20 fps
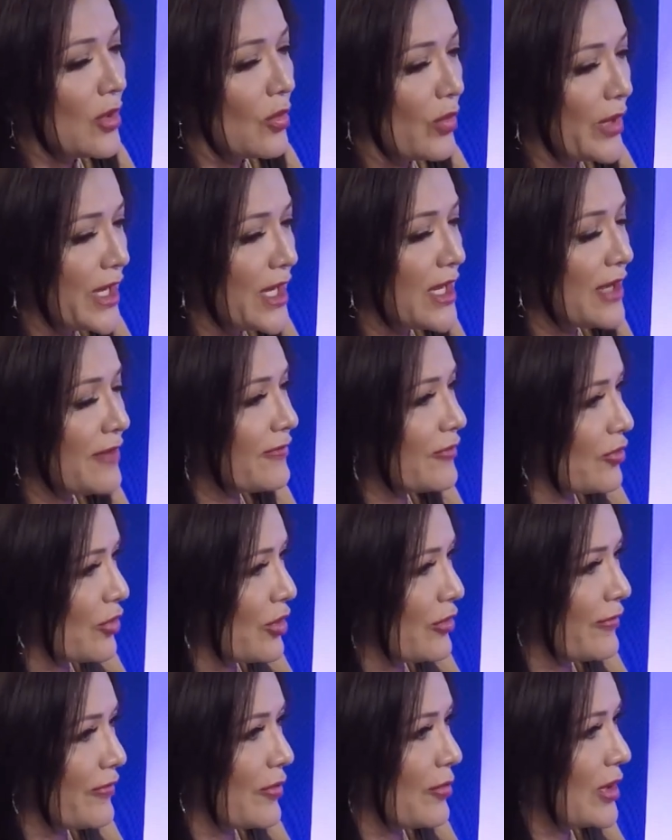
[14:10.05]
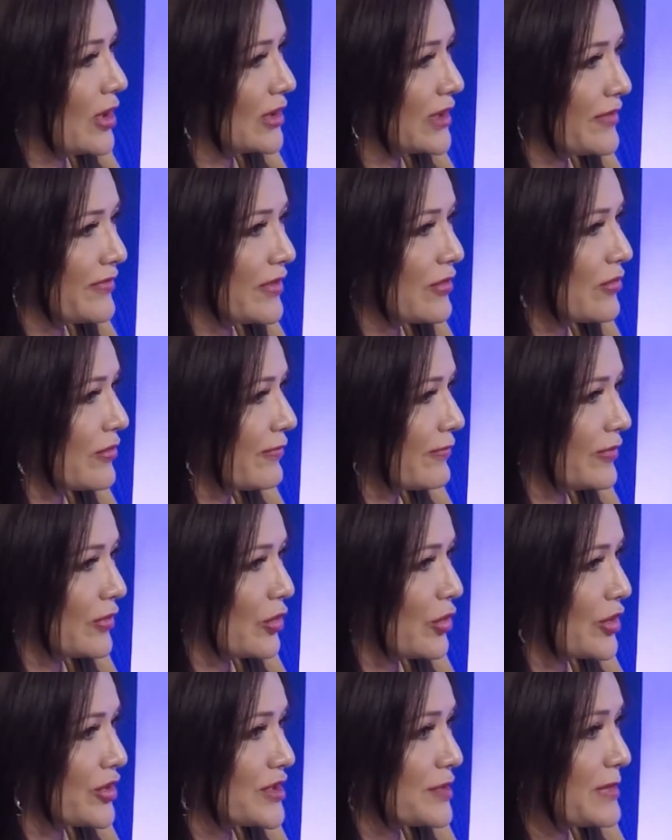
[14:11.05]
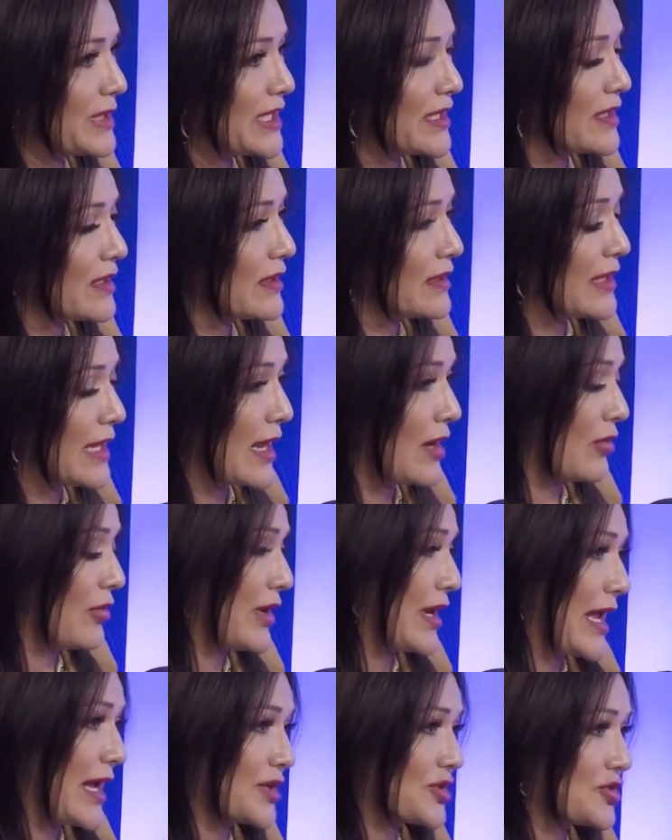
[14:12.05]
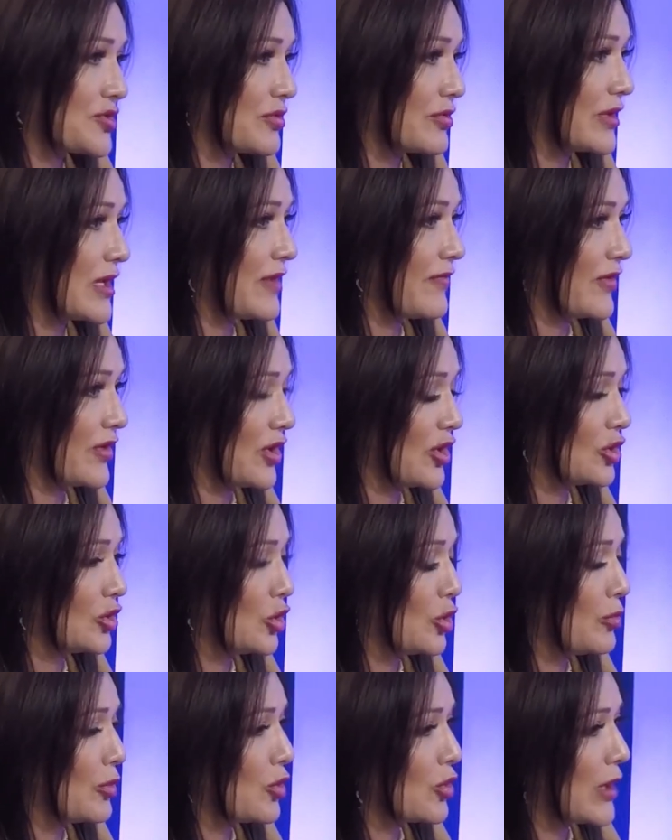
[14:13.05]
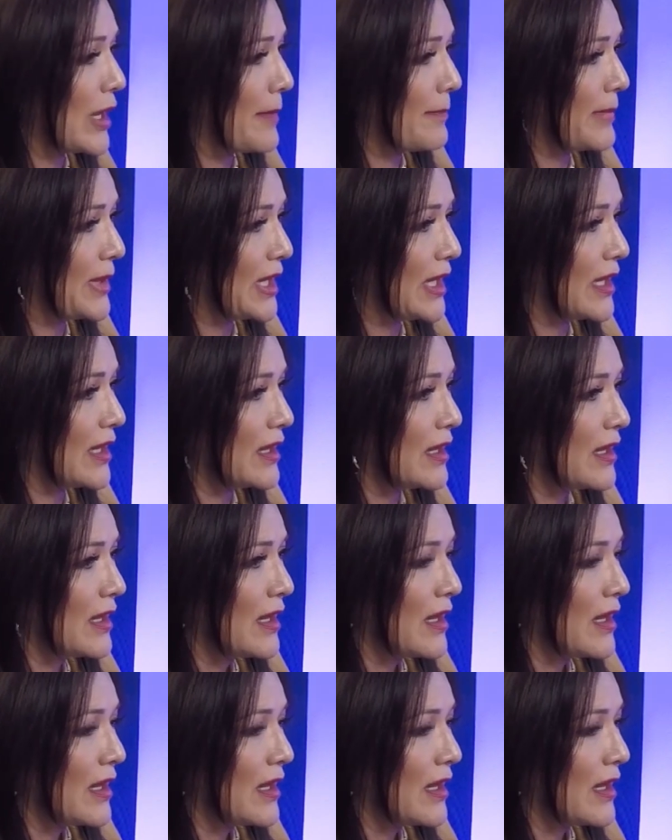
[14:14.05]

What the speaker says: We have grown from our living room floor to be now a national and even a global company.